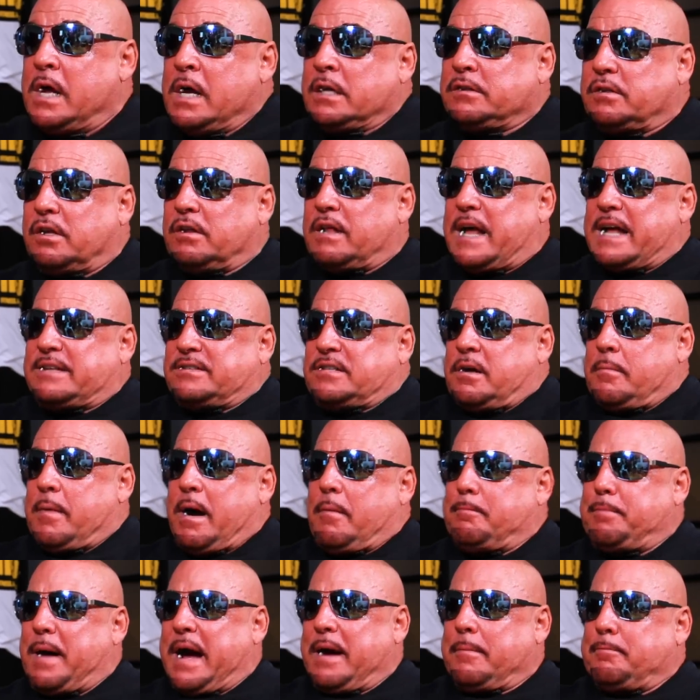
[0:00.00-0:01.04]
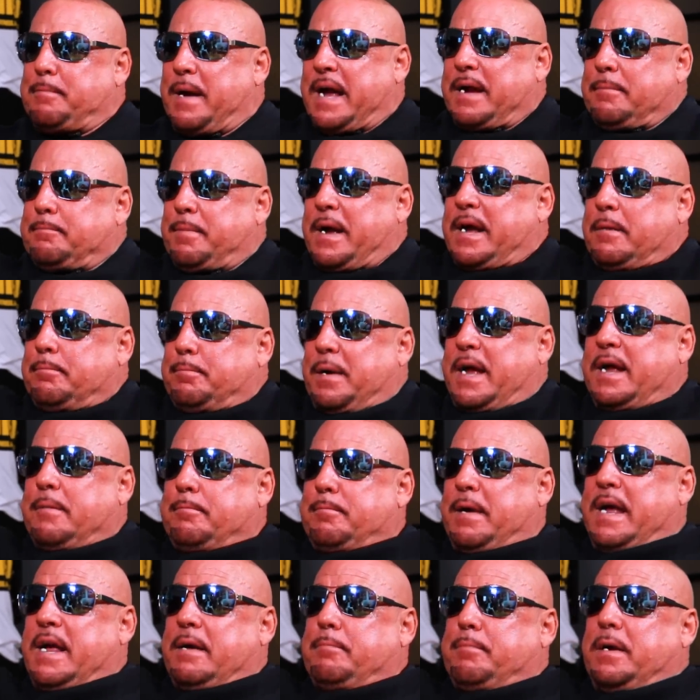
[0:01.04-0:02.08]
the lats come out, bang, bang, bang, bang,
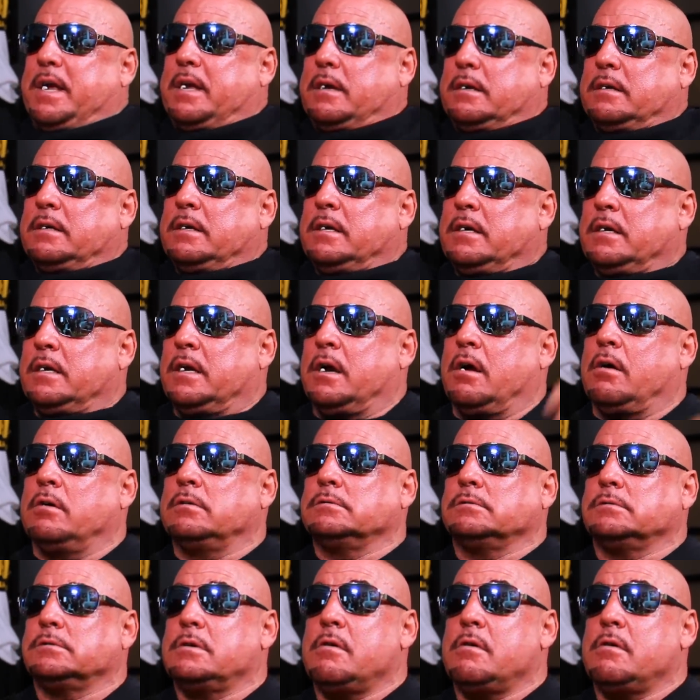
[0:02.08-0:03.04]
bang, bang, you know?